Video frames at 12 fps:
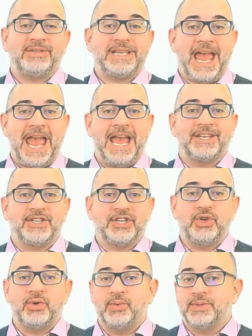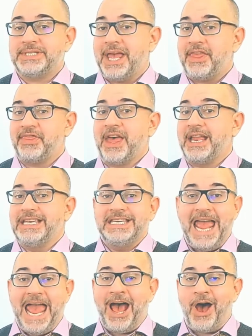and use the
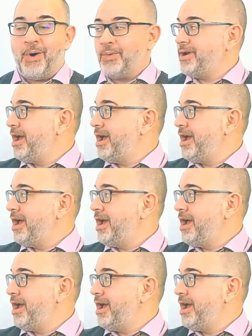noun